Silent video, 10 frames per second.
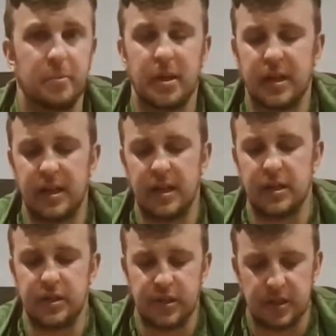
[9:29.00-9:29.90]
Plug it
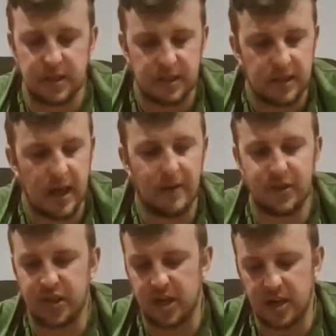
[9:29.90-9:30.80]
in, have
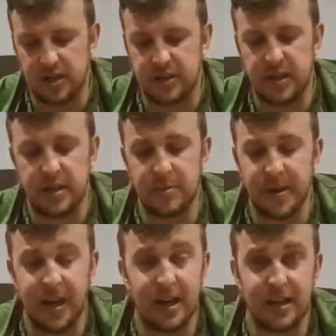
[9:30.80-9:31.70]
it charged, sit in your
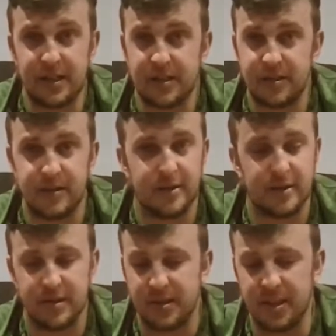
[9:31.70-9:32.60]
bag,
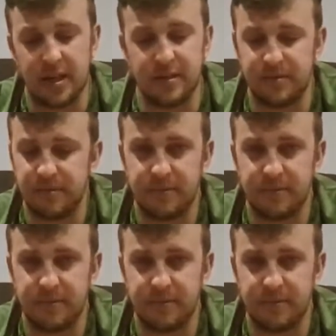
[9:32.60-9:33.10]
done.